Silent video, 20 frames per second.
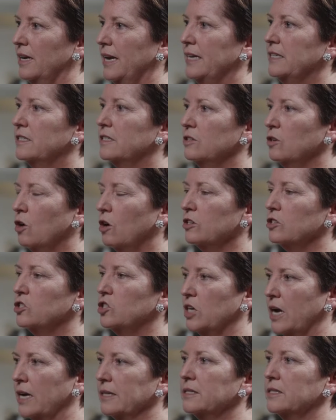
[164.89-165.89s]
It's not
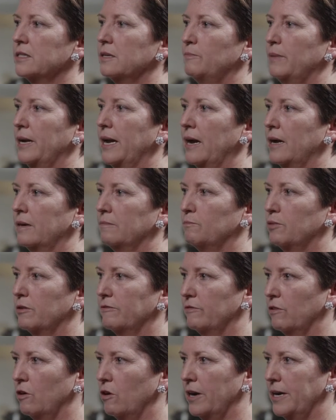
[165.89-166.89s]
just about
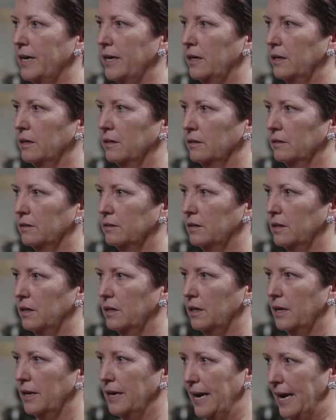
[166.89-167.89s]
providing
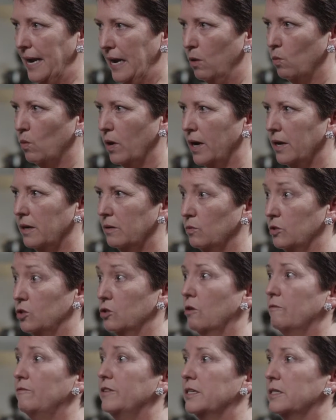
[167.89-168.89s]
an airway, which
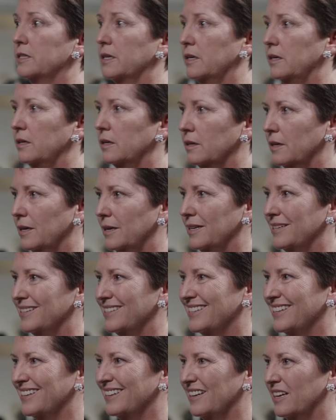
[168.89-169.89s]
obviously
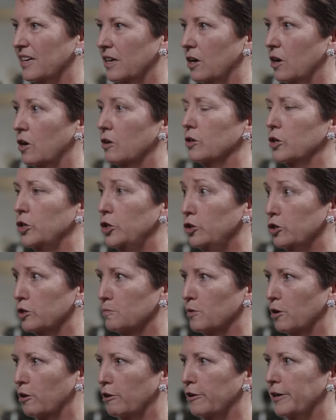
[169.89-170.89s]
is a
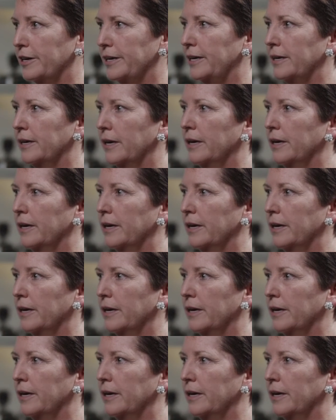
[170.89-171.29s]
huge priority.